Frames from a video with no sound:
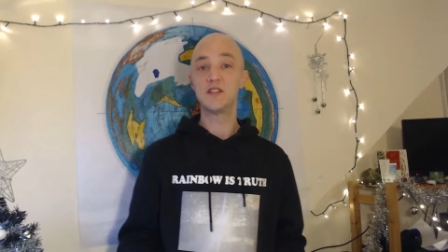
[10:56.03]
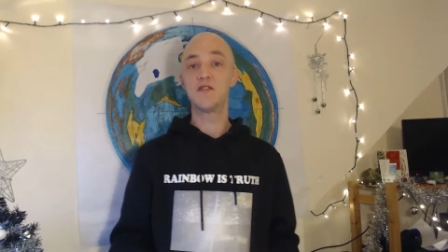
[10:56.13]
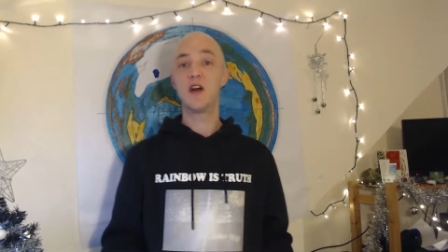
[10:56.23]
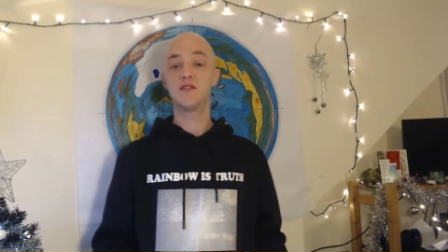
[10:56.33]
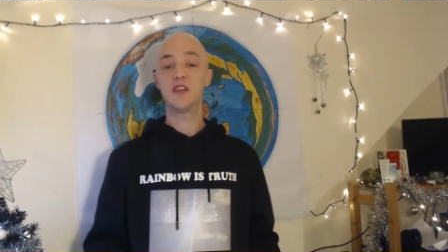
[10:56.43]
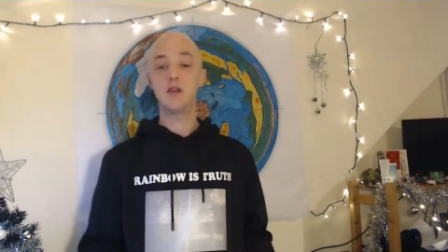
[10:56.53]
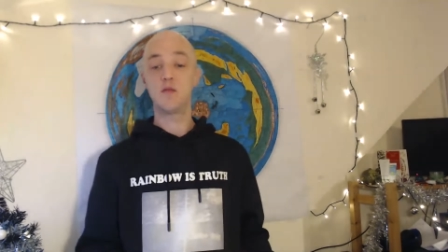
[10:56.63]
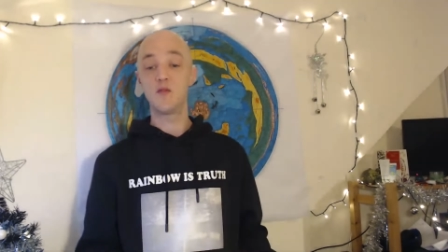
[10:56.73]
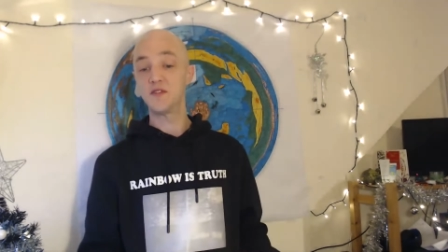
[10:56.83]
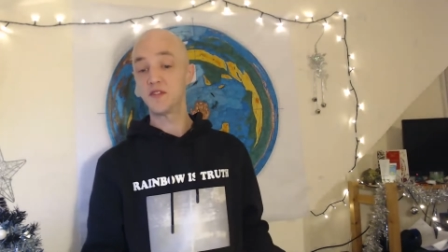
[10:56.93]
of the round
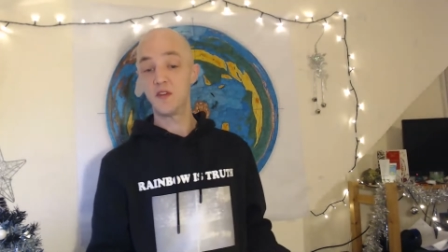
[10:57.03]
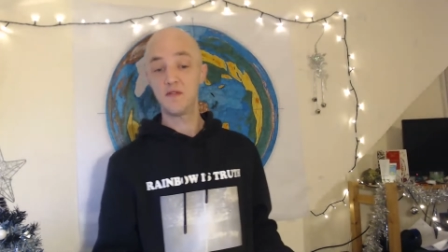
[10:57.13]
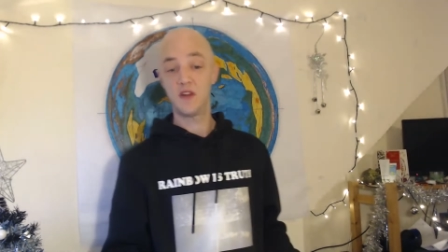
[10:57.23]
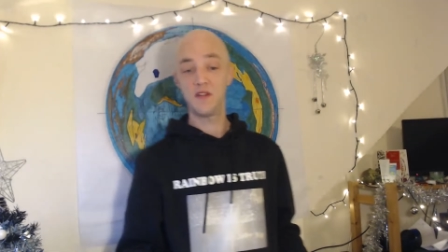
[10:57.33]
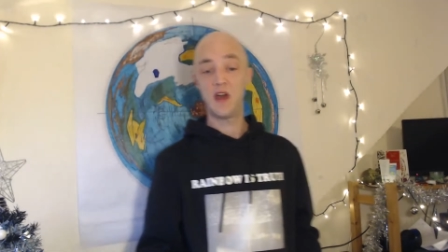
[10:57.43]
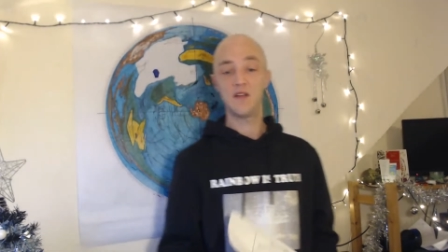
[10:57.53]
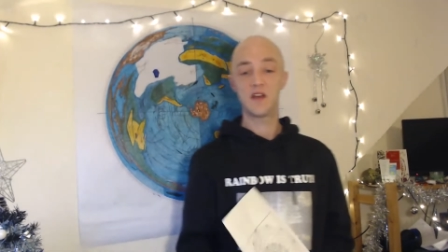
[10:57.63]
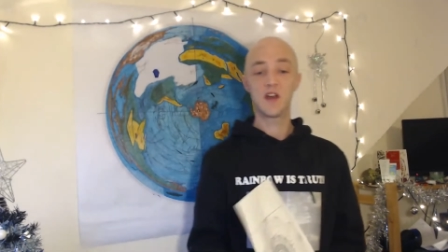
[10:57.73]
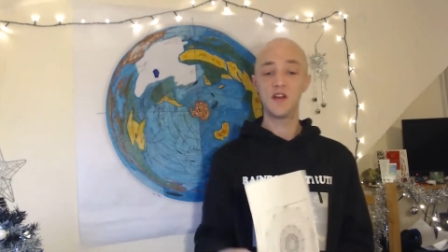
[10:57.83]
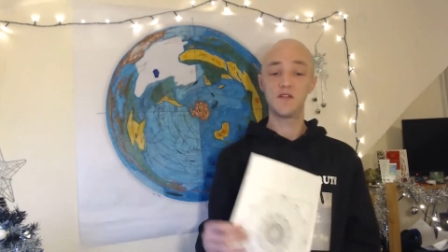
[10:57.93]
table and stuff like that, I
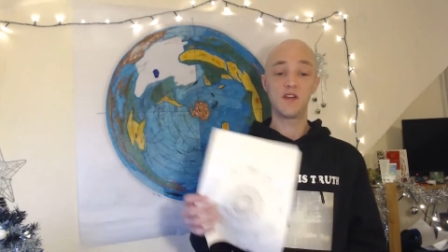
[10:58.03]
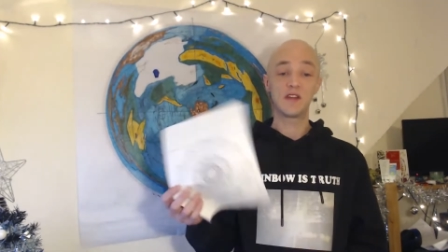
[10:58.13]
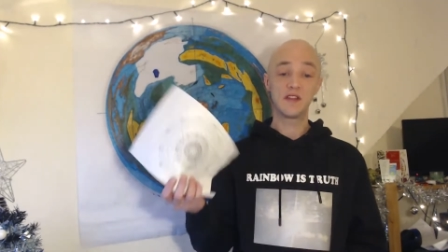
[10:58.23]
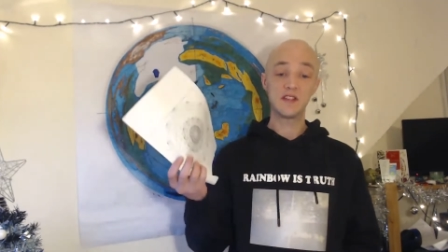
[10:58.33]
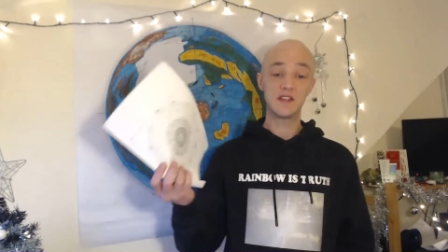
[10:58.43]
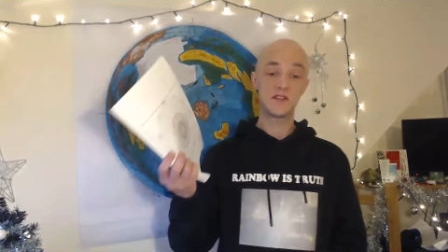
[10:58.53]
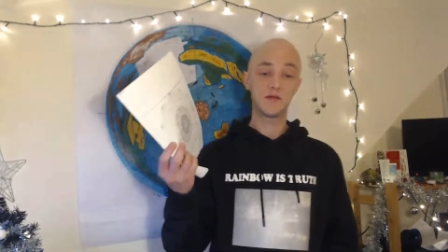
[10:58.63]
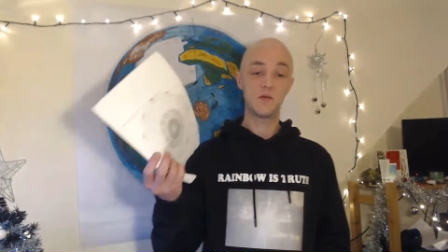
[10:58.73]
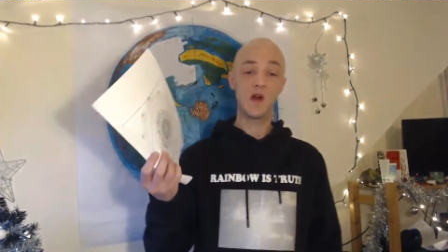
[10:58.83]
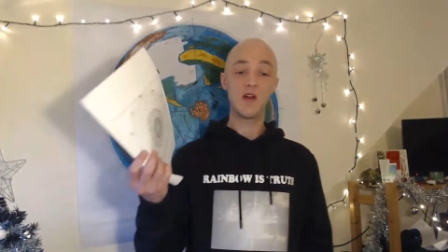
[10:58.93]
kind of think this
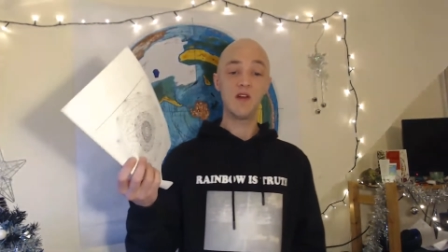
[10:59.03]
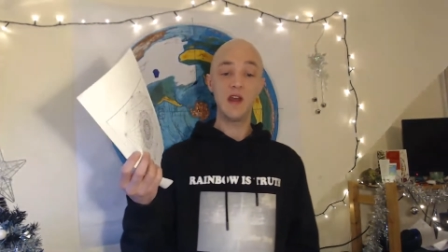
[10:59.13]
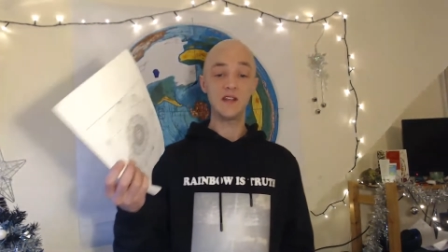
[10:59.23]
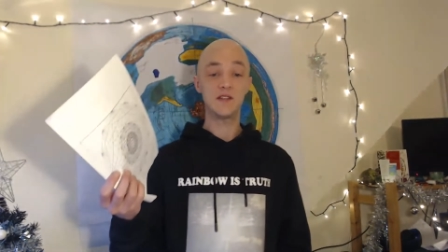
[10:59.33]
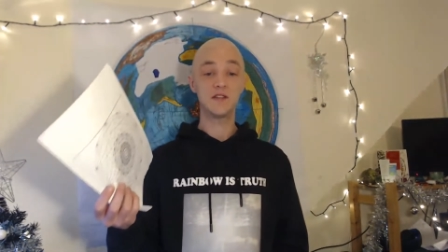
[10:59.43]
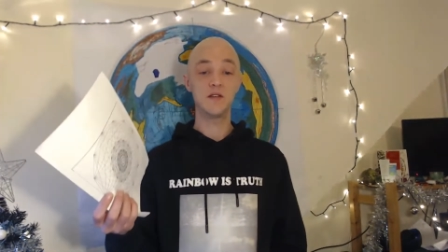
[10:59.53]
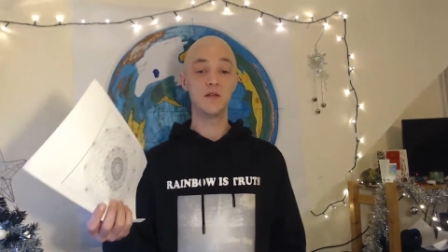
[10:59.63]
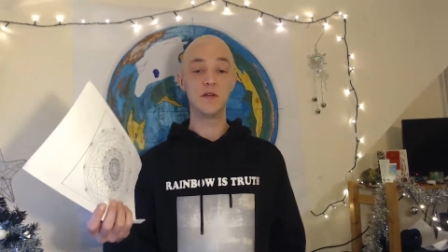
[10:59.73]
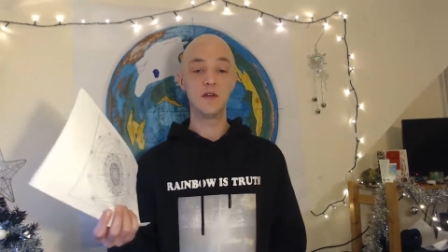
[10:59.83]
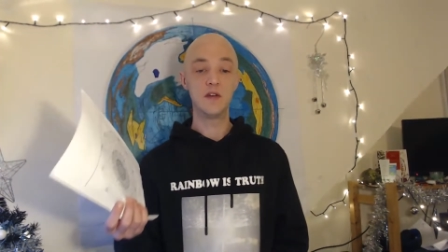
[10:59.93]
is where it relates to
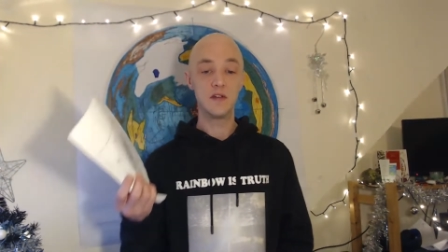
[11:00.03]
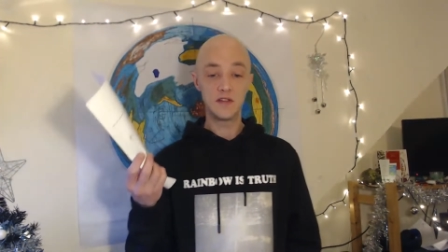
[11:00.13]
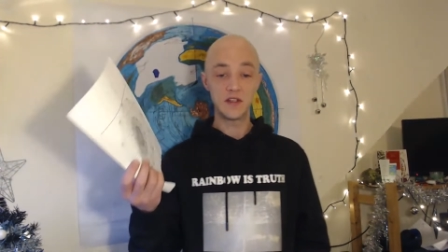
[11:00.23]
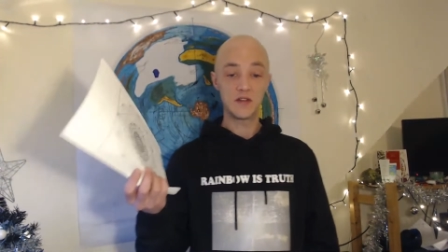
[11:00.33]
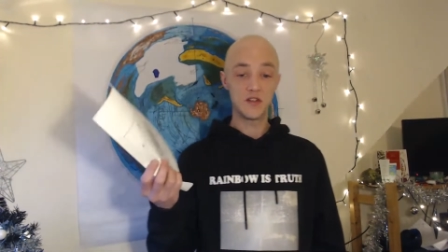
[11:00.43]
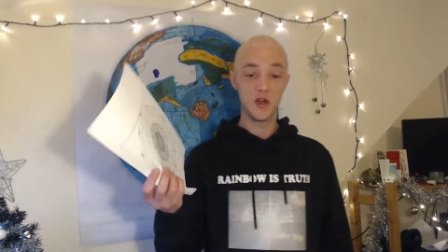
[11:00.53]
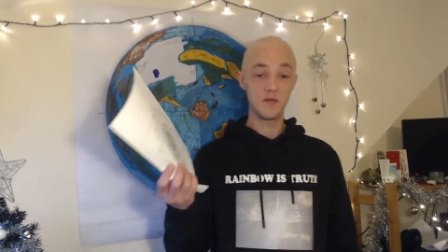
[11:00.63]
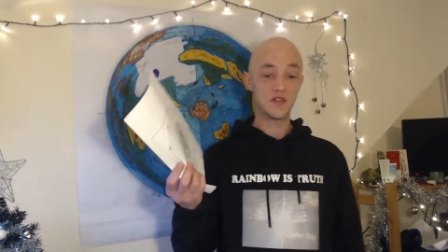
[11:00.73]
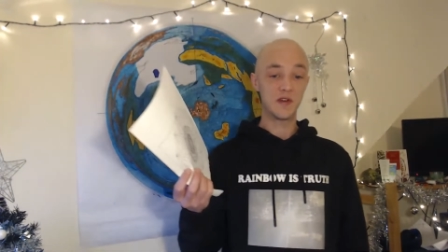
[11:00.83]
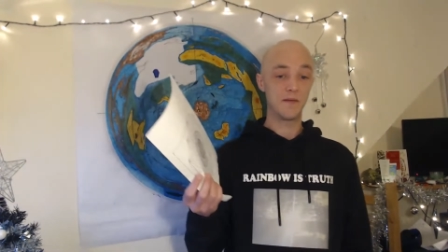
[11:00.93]
sacred
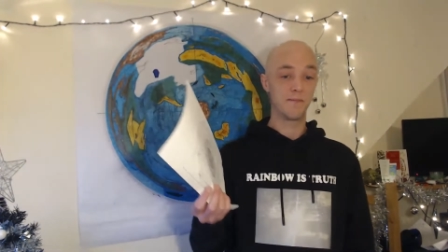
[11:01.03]
geometry.